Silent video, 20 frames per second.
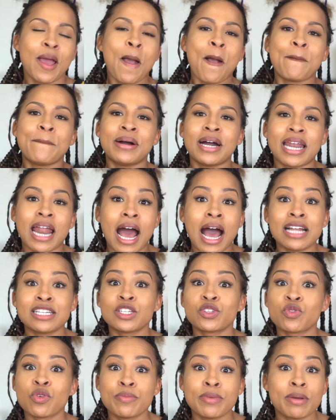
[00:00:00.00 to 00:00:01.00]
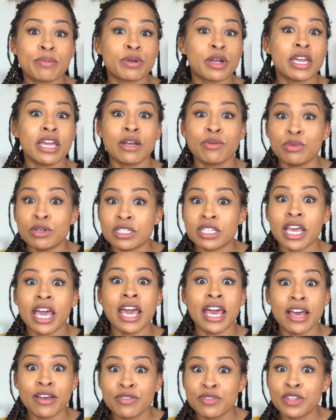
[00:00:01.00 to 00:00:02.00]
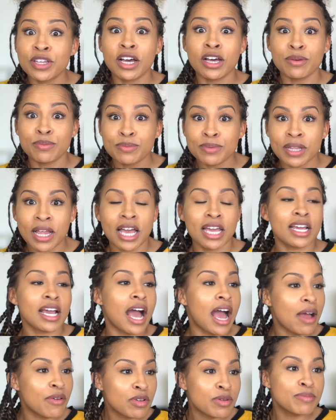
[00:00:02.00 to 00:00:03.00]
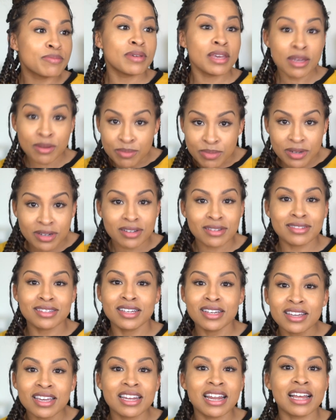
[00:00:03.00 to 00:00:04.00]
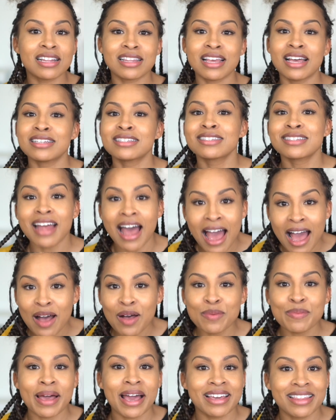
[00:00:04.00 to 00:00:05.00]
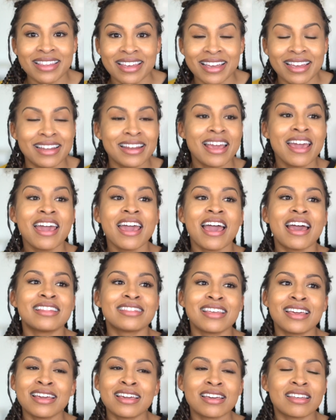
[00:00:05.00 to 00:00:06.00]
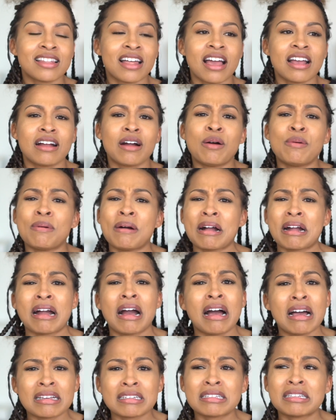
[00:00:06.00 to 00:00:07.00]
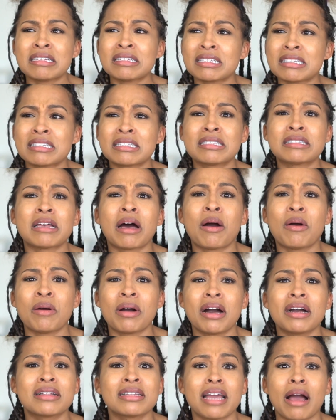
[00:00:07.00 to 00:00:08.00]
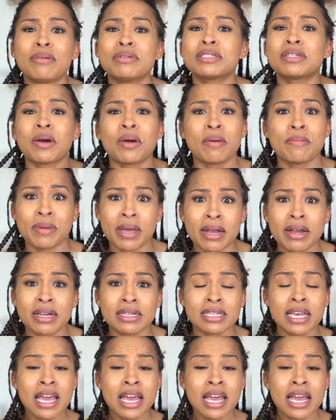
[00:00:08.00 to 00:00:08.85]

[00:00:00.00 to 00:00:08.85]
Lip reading: But I just remember it was effed up. Like I remember looking at that style back then and thinking like, oh my gosh, this is so ugly. I was so embarrassed.